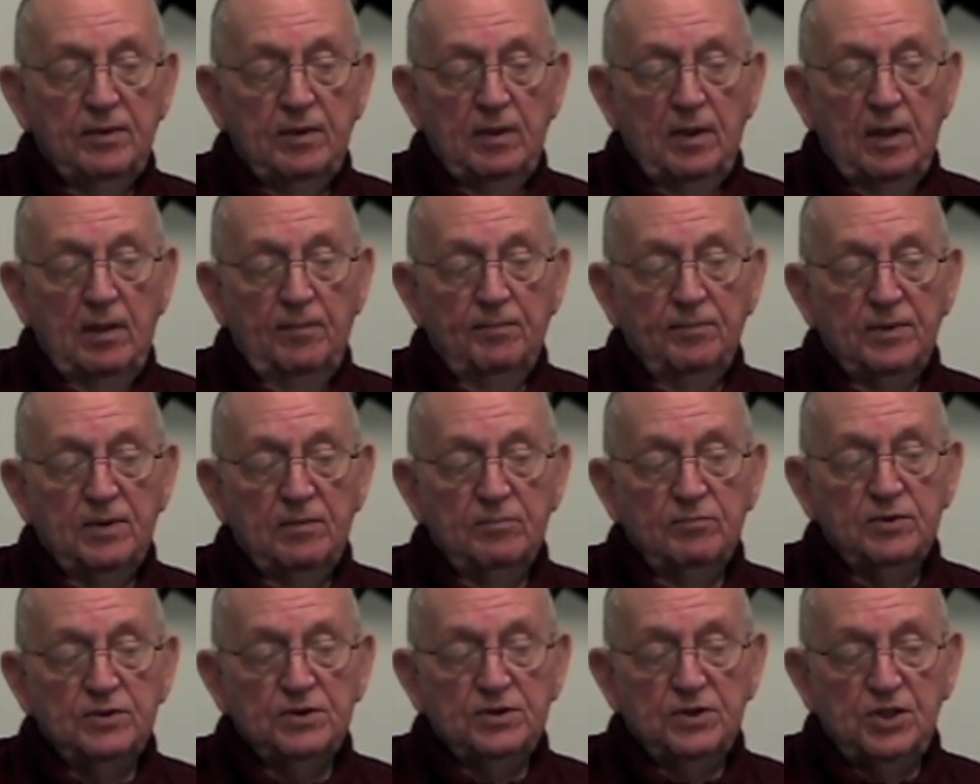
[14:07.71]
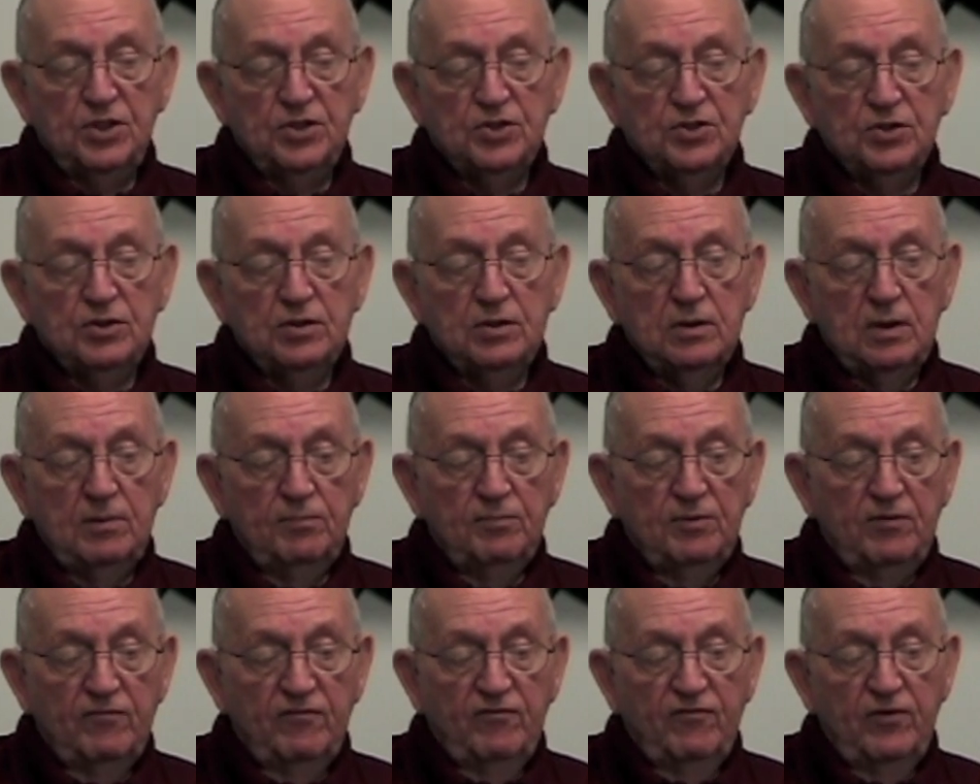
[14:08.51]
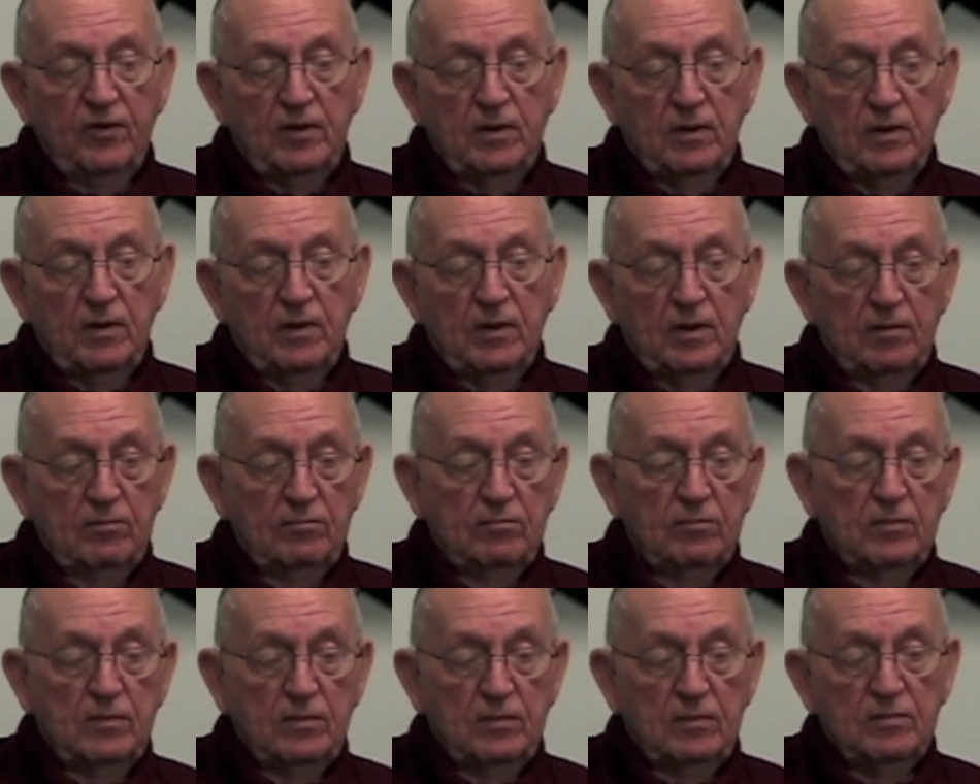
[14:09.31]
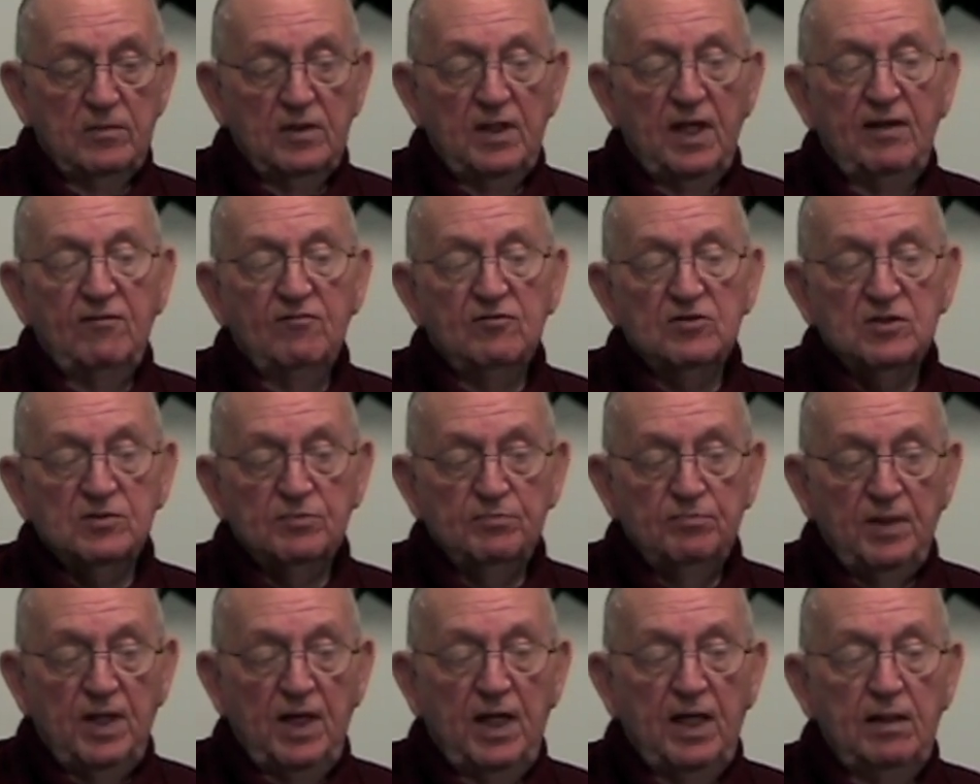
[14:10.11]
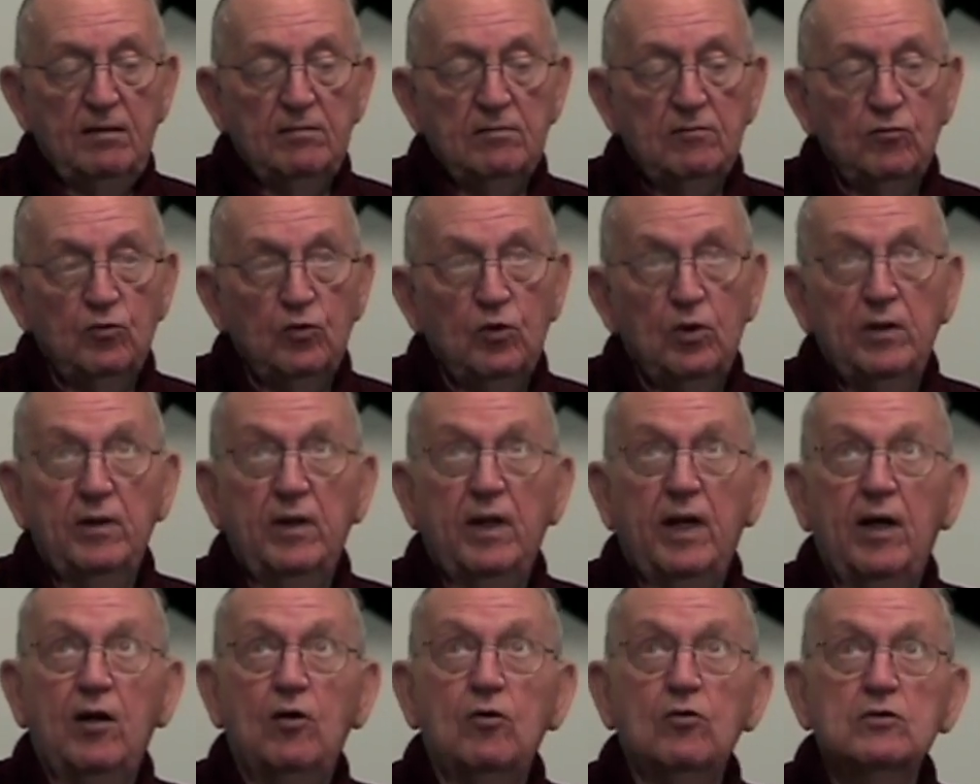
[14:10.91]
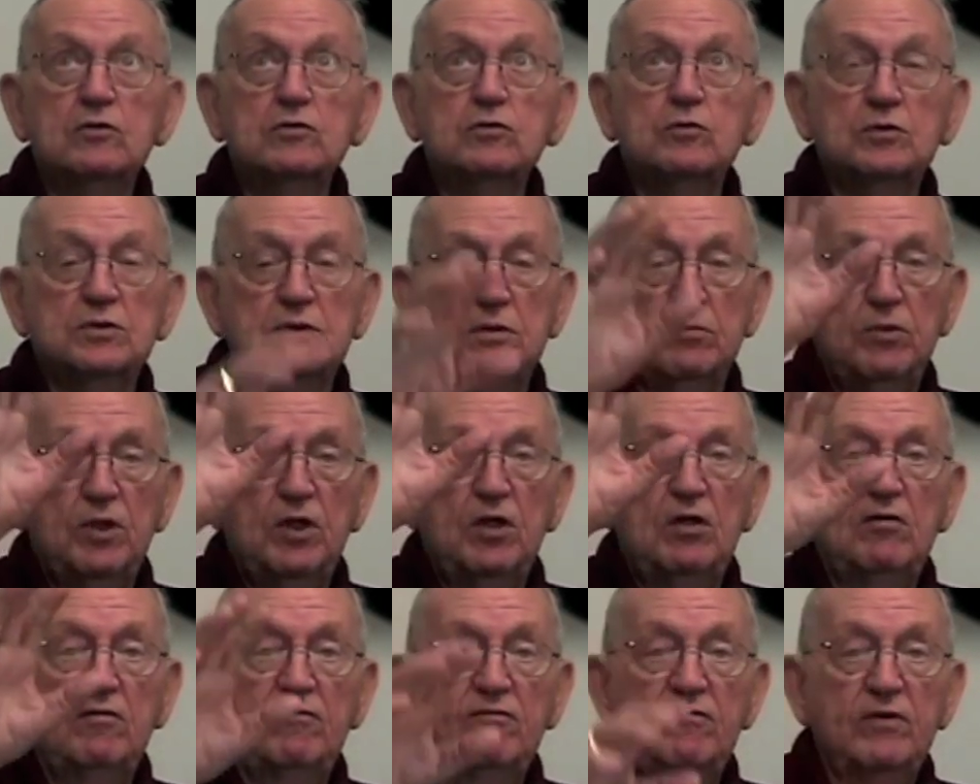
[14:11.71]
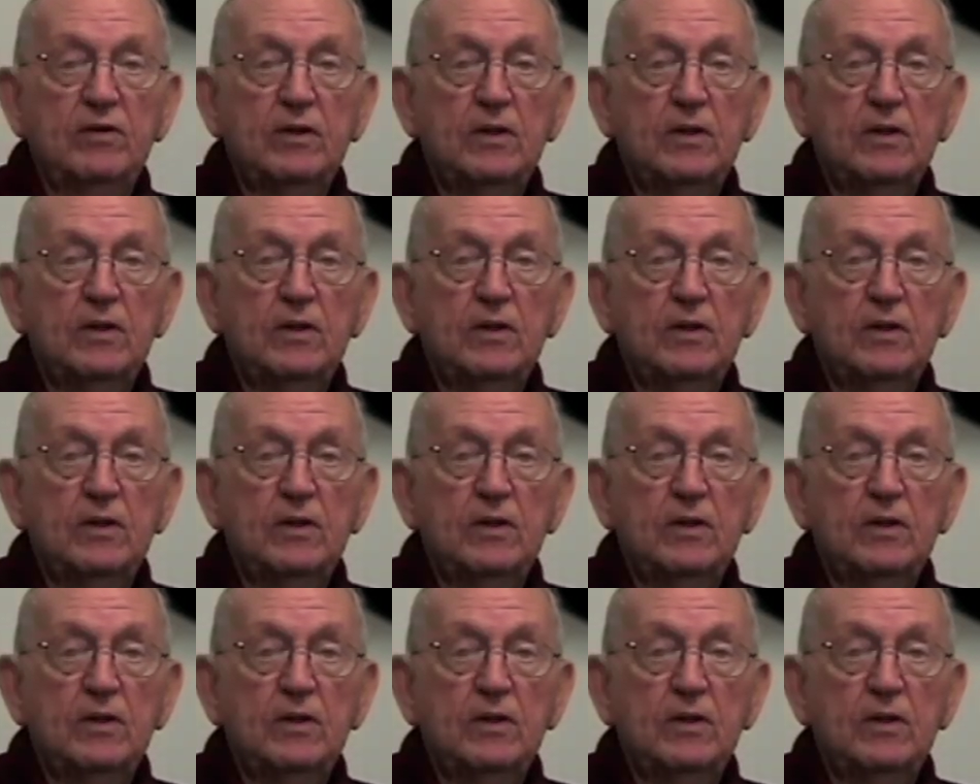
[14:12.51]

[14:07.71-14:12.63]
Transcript: up in position up in front of the Davis paint where the Elks was above.